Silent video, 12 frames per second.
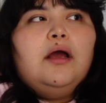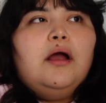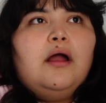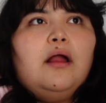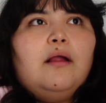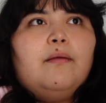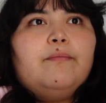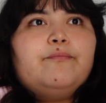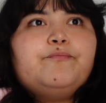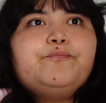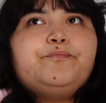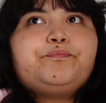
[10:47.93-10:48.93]
and
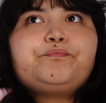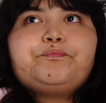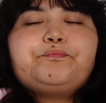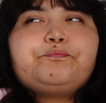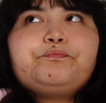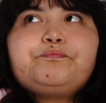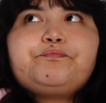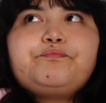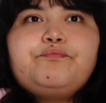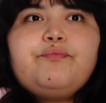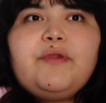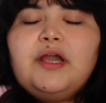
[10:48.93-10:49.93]

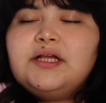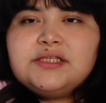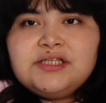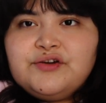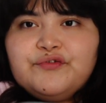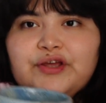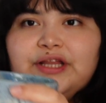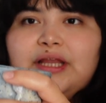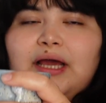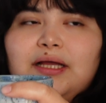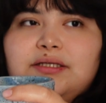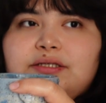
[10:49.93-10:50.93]
stuff like
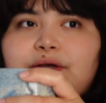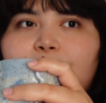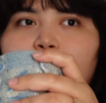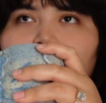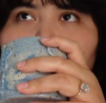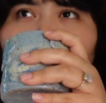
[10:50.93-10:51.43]
that. So